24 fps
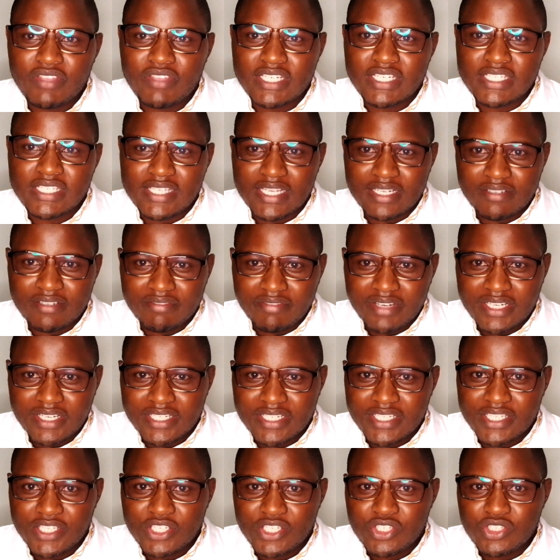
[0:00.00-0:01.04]

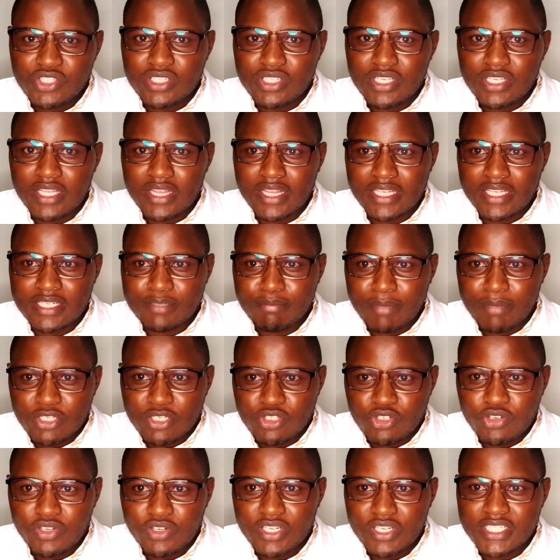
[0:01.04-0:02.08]
disadvantages that
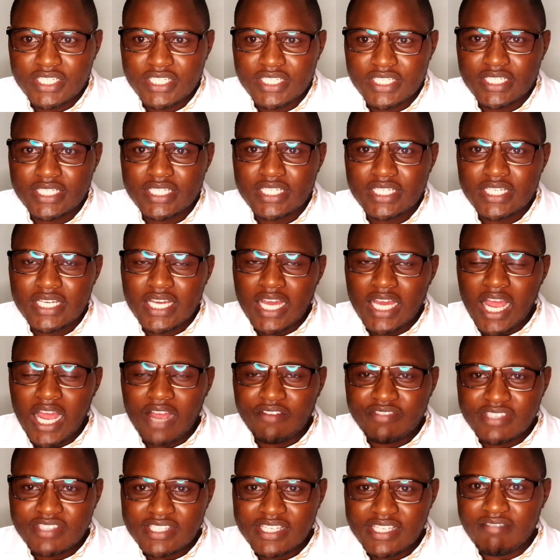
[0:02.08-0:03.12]
majority
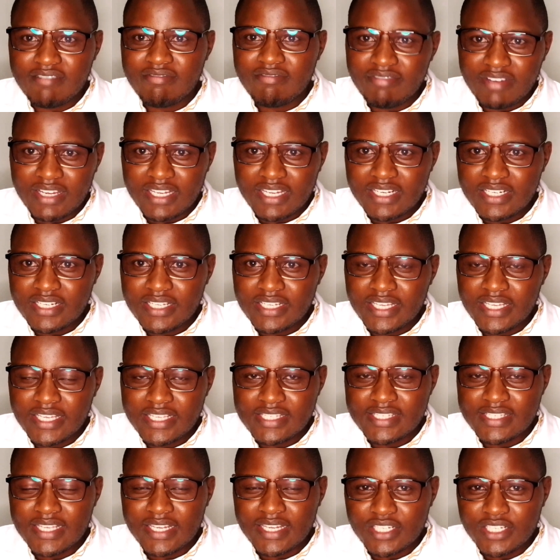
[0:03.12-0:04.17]
have suffered
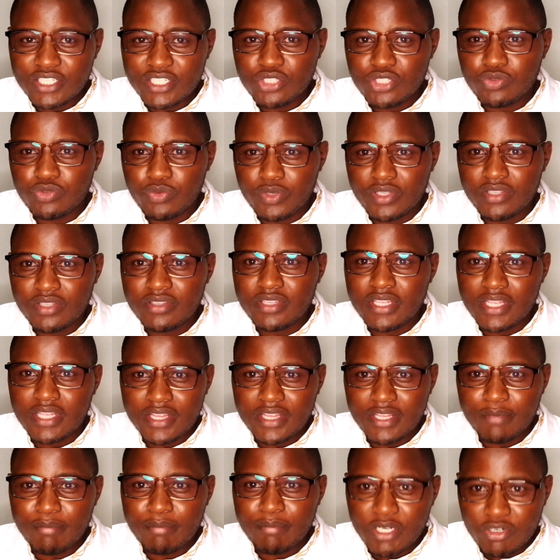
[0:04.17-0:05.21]
is an issue with
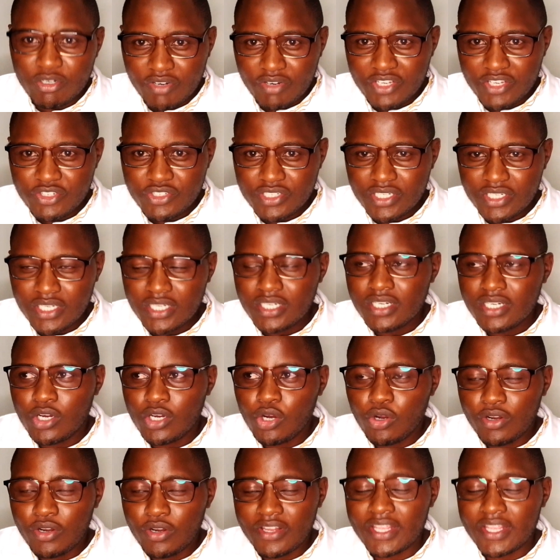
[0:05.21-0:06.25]
the menorrhagia
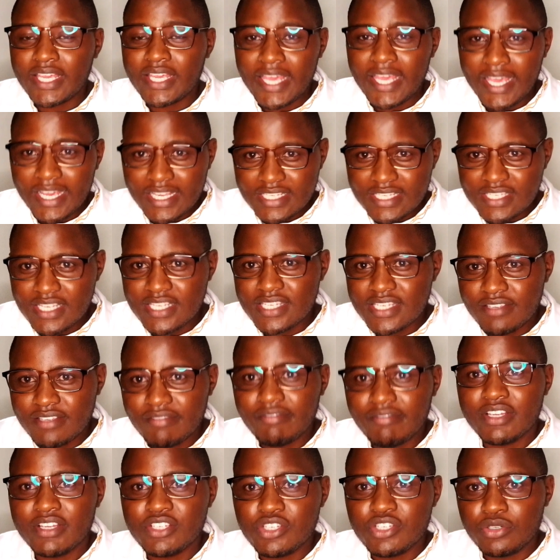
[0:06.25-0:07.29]
or the excessive
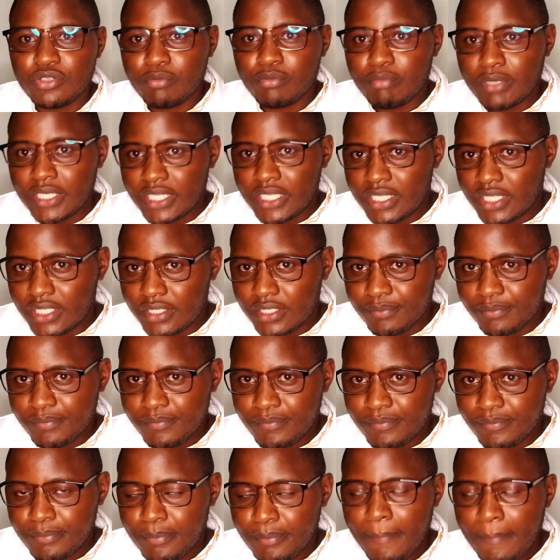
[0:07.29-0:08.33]
vaginal bleeding.
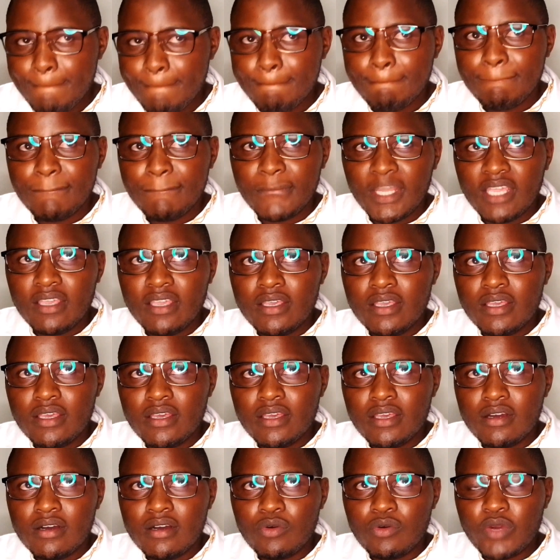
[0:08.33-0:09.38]

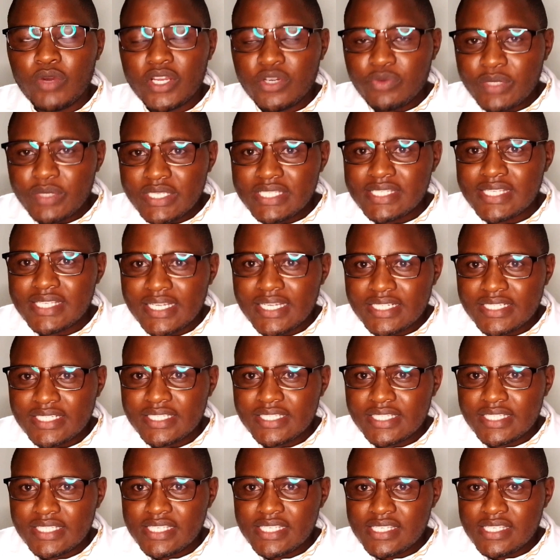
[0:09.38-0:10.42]
When we insert
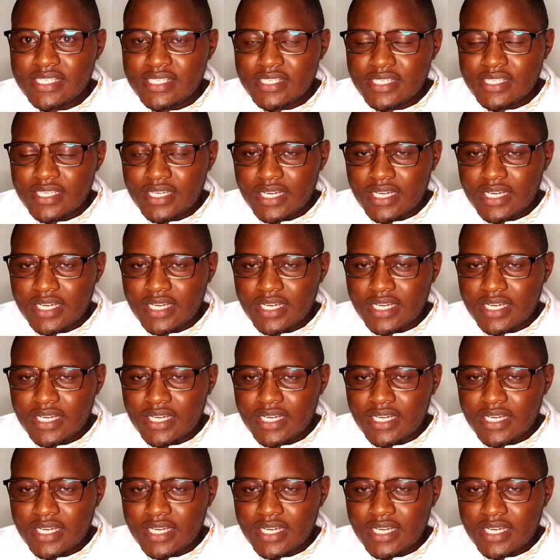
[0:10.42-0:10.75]
this